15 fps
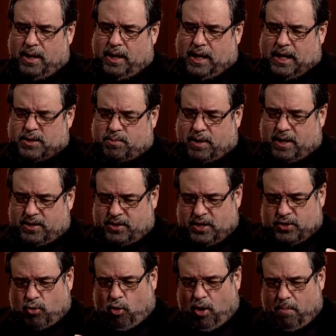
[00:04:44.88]
and it's because
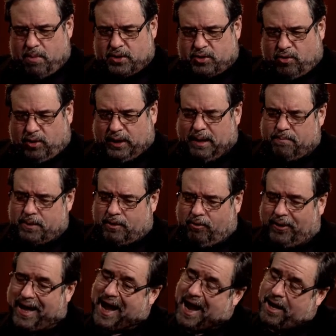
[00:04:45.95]
these orbits are
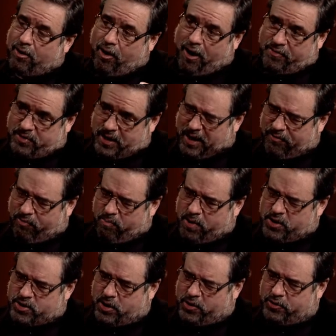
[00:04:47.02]
elliptical and offset from
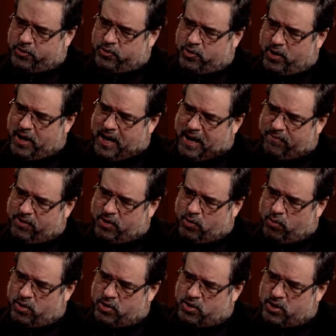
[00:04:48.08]
each other, so you have to
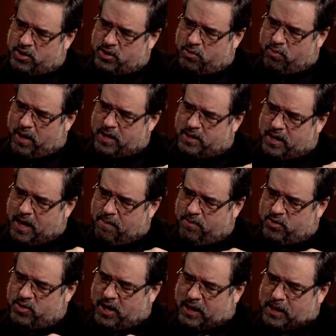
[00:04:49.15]
do it at just the right time
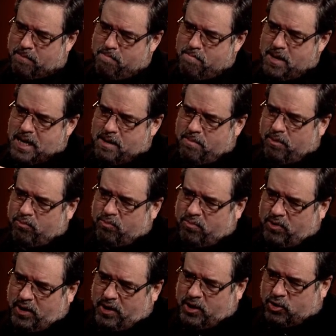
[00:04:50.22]
that you got the minimum
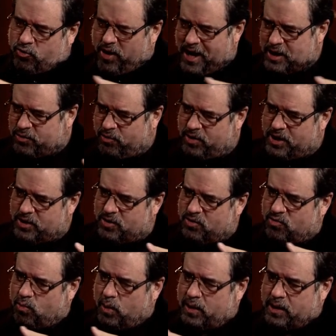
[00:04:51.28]
transfer
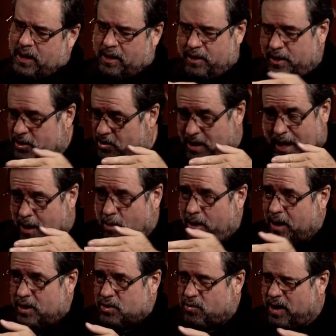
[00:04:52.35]
distance from one to the other, because you're not
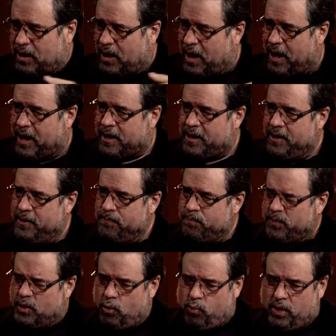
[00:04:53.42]
going in a straight line.
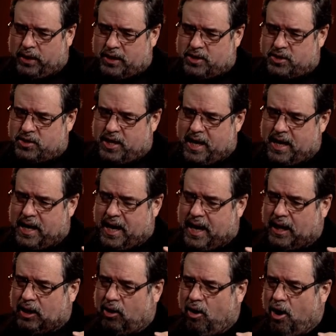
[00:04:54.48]
You're really just taking
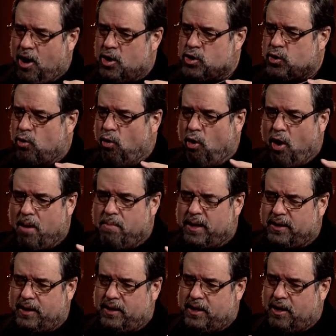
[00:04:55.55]
a larger
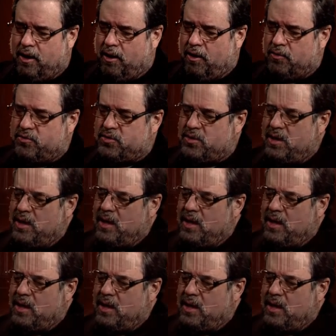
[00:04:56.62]
orbit than the Earth's